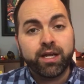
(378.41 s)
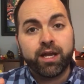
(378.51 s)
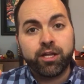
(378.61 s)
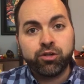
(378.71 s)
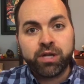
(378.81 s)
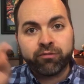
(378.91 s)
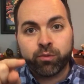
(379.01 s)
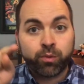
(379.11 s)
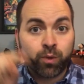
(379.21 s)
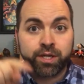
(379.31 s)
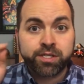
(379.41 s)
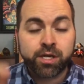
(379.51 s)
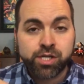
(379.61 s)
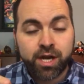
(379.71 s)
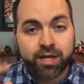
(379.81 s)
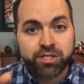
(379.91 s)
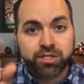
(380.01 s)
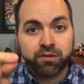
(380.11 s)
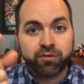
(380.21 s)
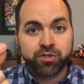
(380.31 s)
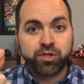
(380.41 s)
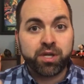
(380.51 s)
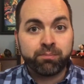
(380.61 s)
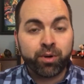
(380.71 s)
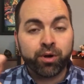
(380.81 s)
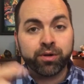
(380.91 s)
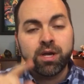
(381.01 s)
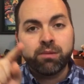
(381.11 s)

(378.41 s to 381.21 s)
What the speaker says: And you never would want to touch a hot stove because you'd get burnt.